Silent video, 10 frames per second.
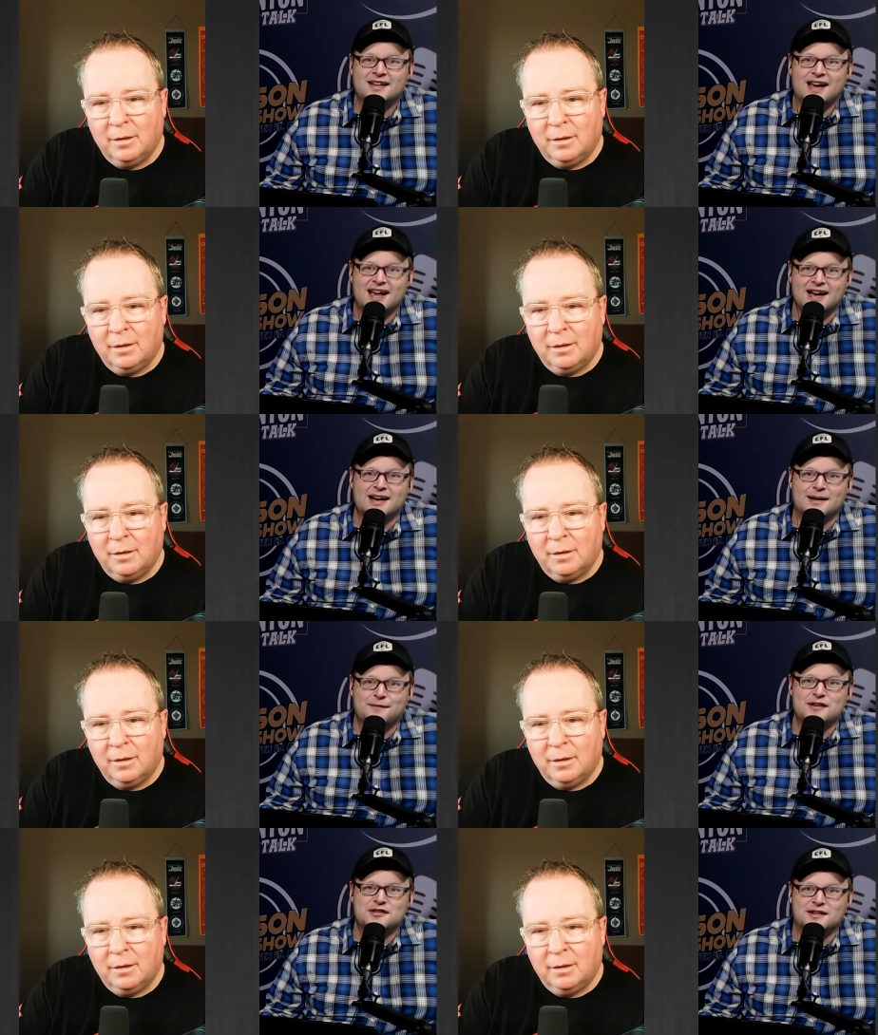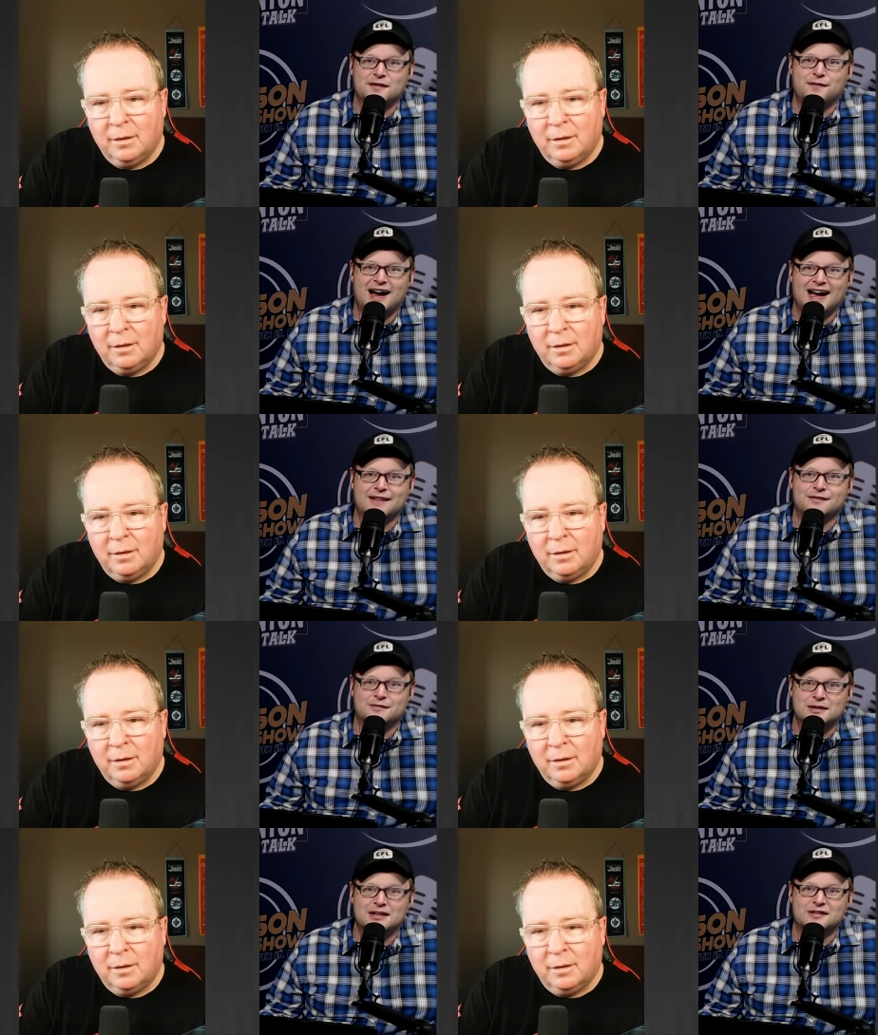Speaker 1: and ended up finishing at five.
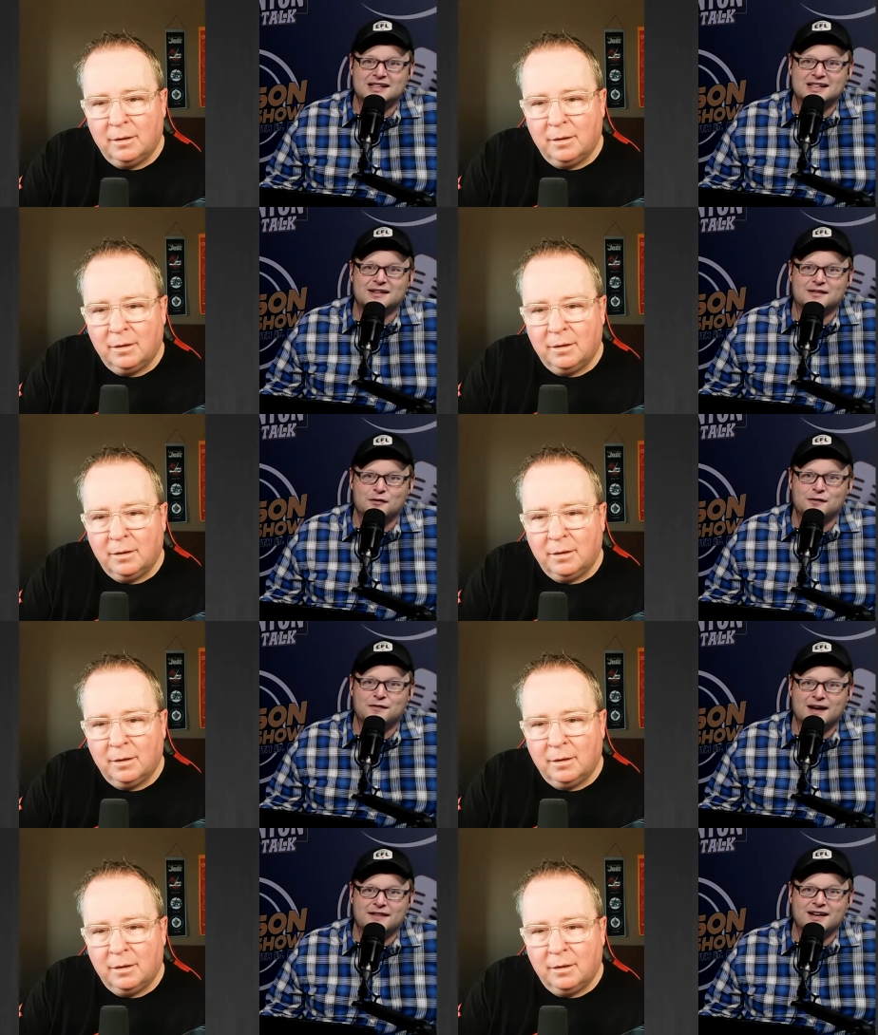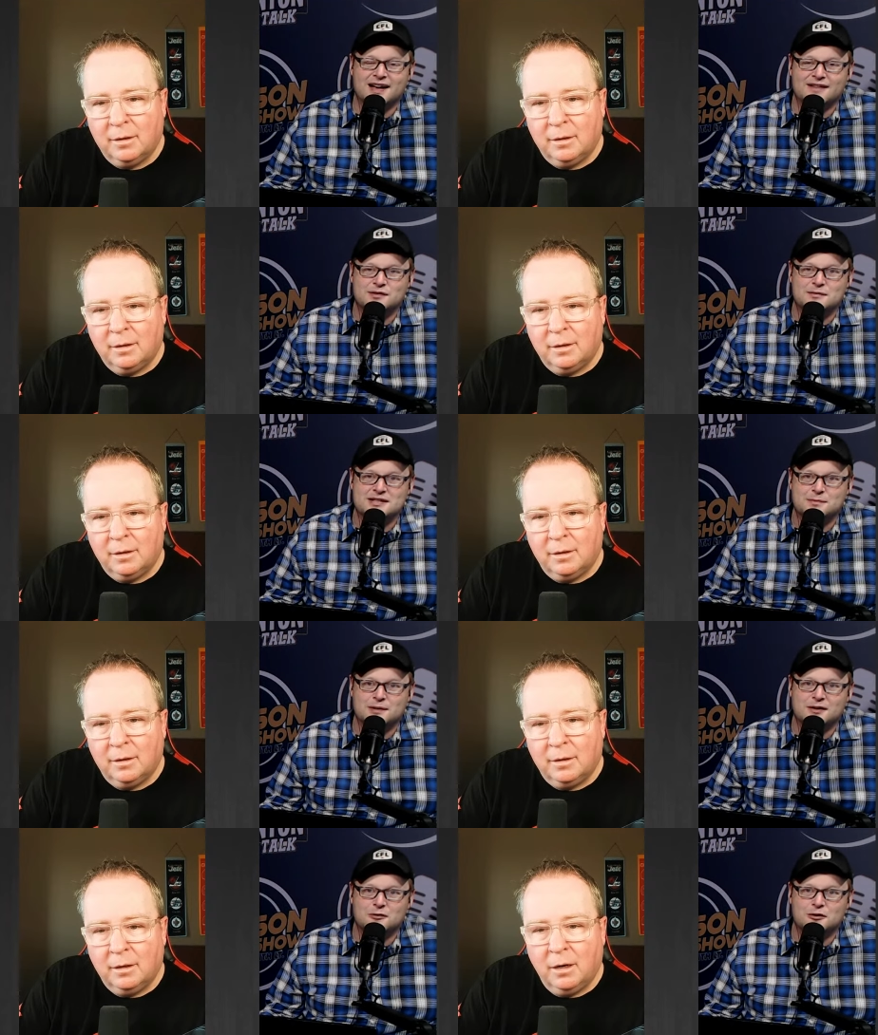We only needed over five and a half, so we missed it
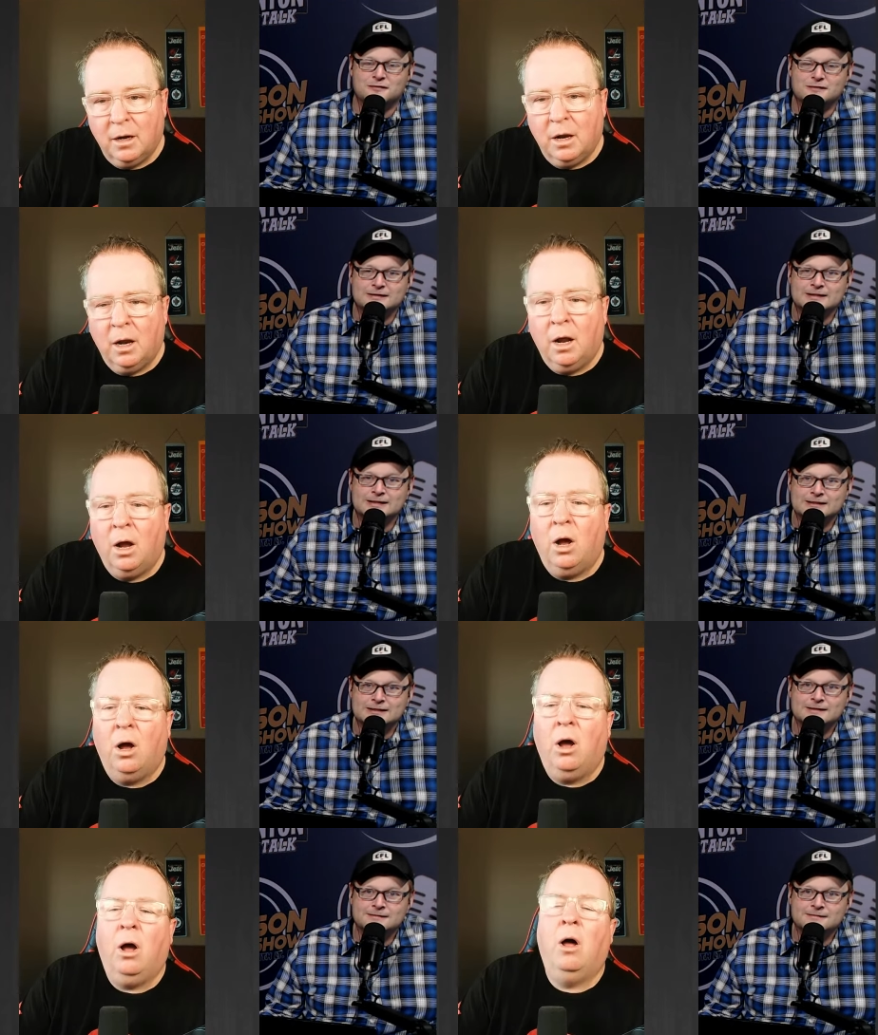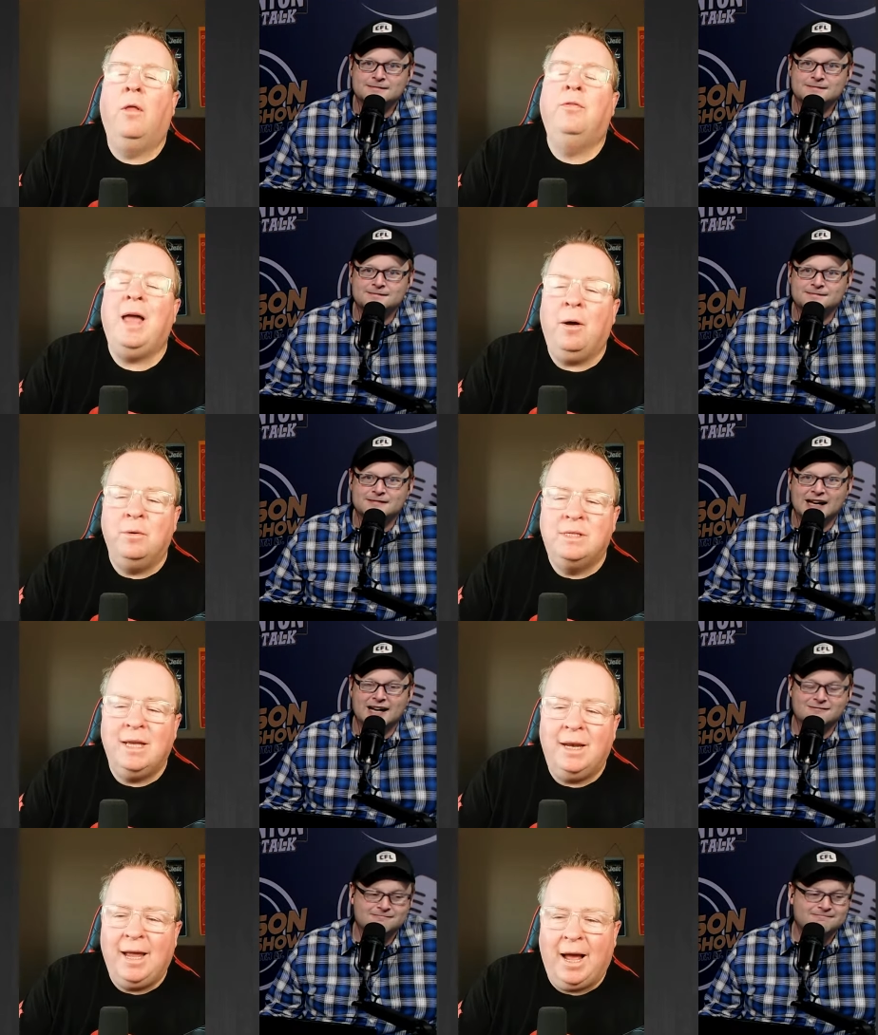by a goal.
Speaker 2: Oh, yeah.
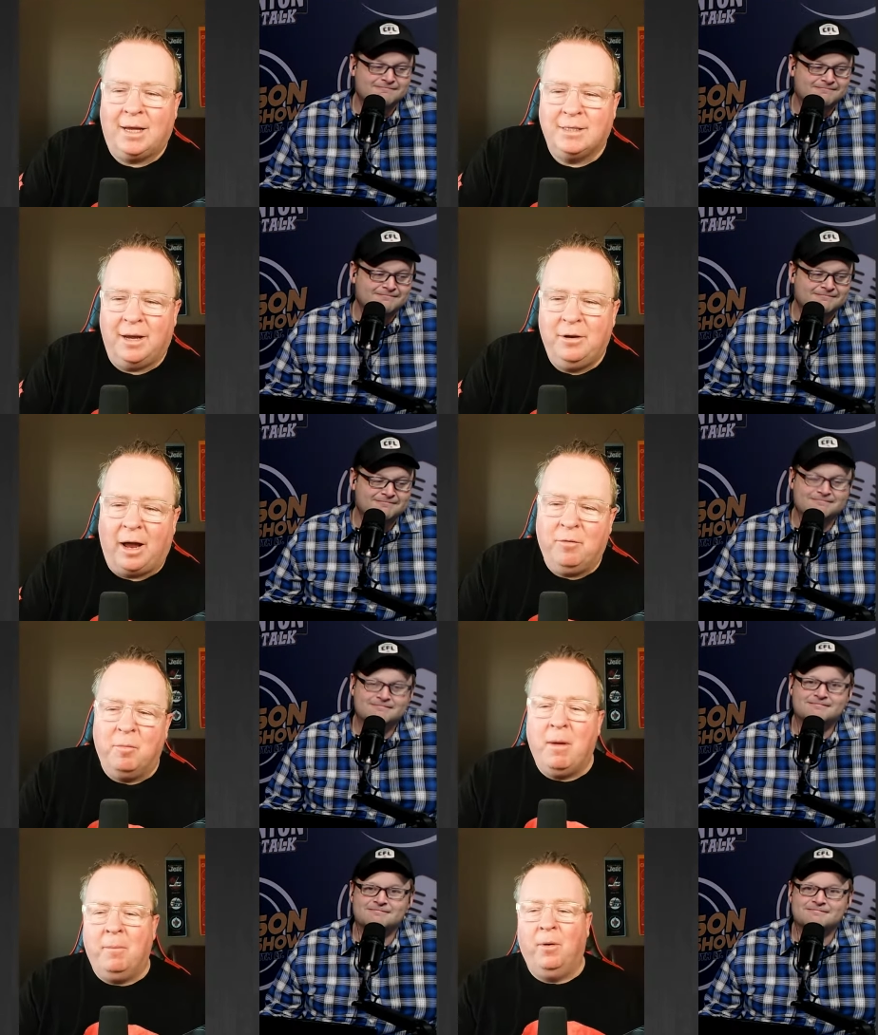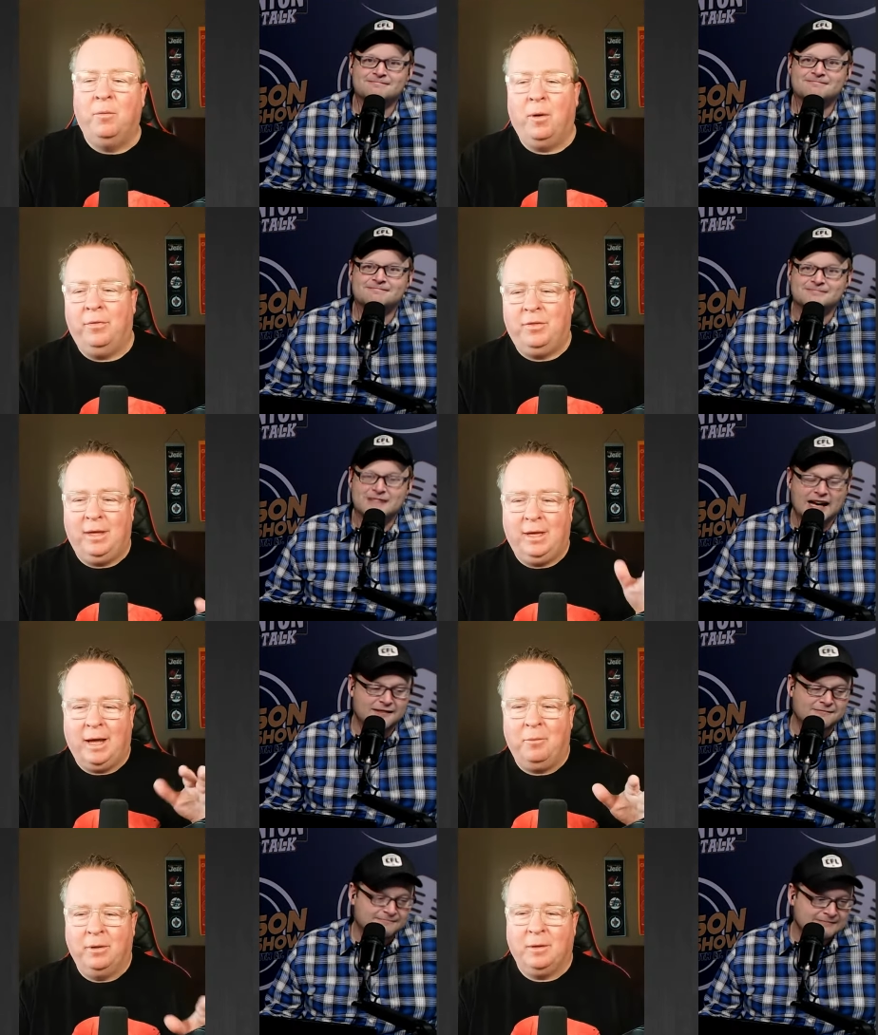that was it. Yeah, I, I remember yeah.
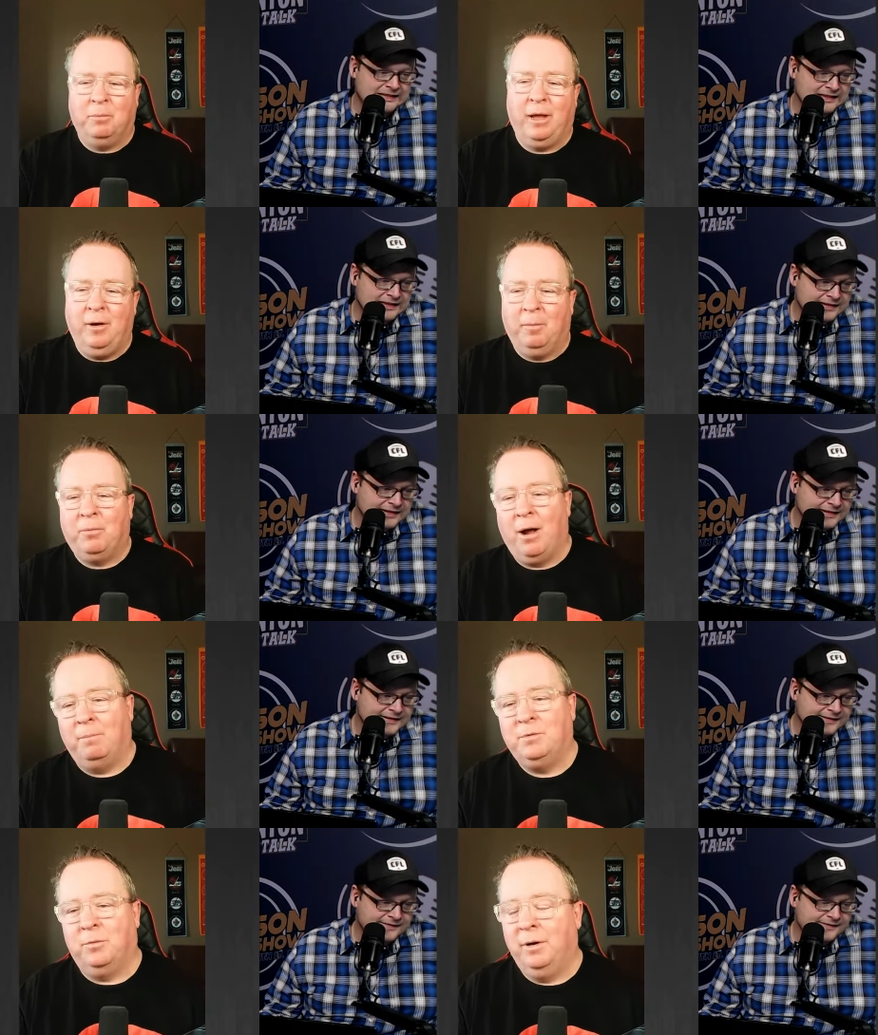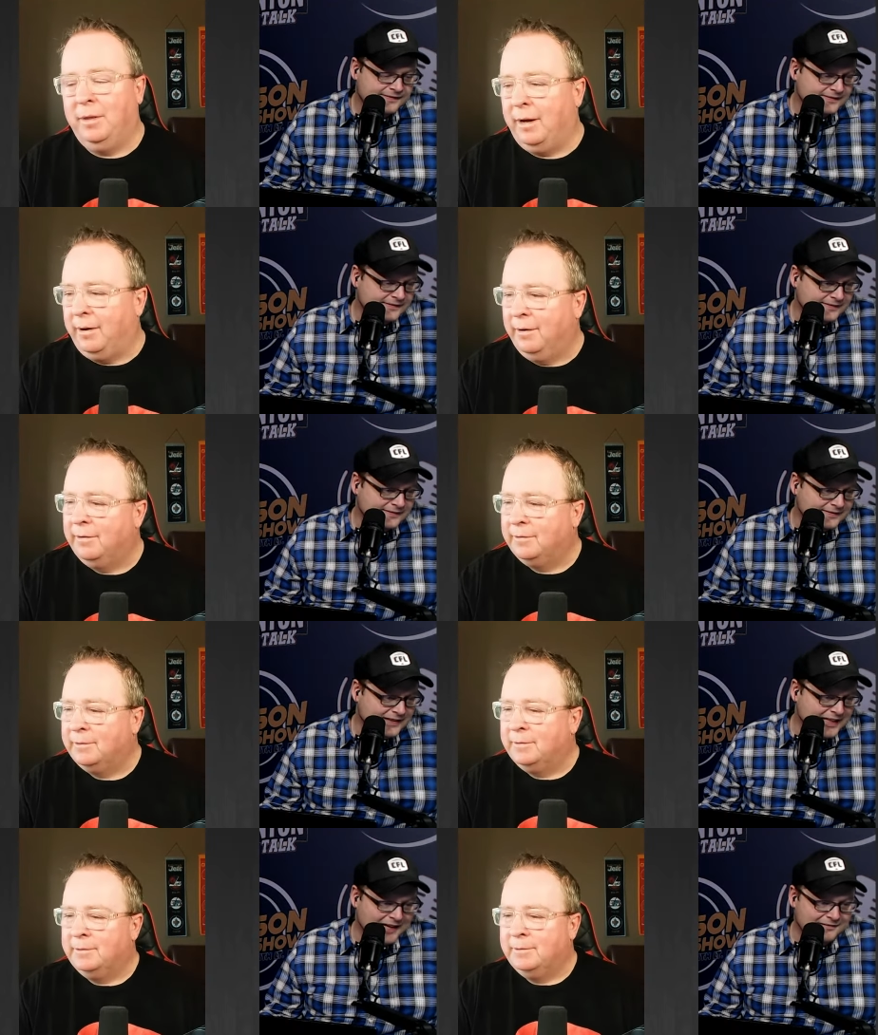what the uh, what the player props were in there.
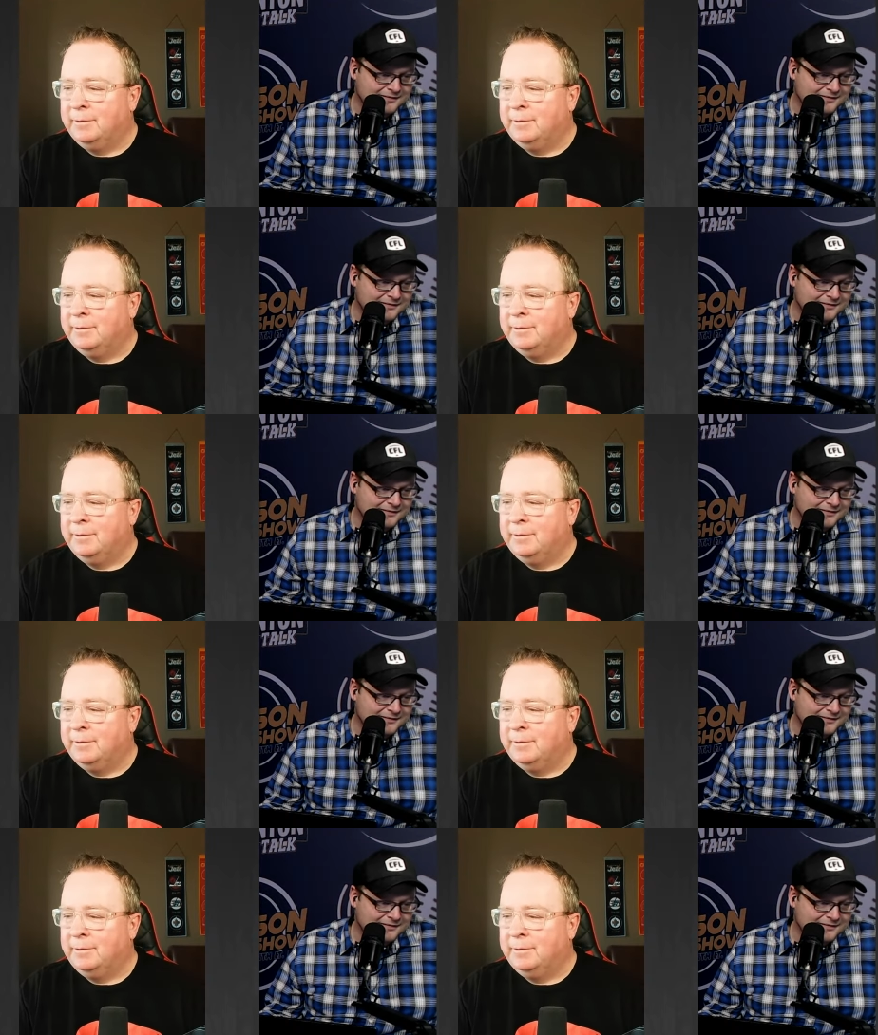Yeah,